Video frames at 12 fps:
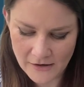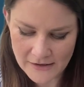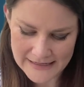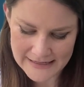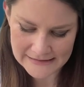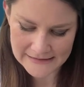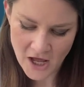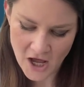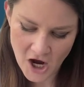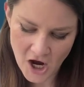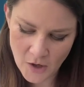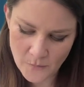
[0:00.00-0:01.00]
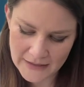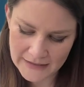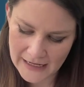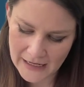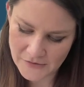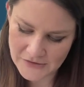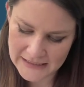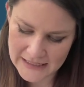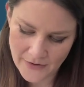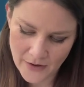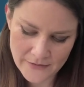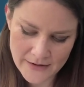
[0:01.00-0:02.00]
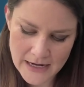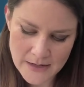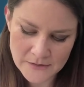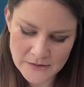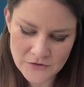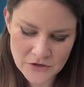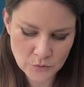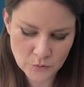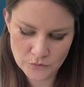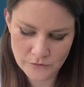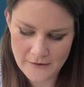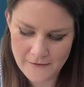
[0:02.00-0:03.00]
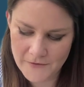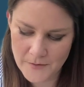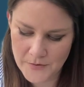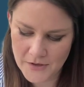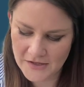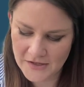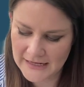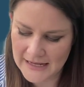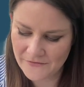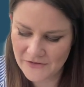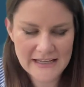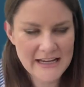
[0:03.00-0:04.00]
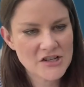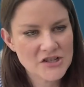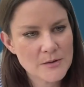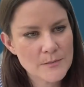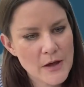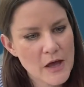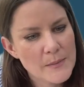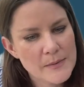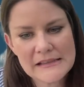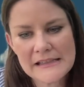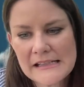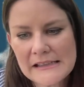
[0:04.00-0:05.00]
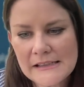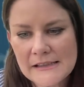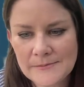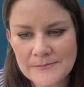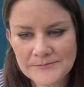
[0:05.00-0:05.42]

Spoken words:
is, are we allowed to give out names of children for birthday invitation purposes?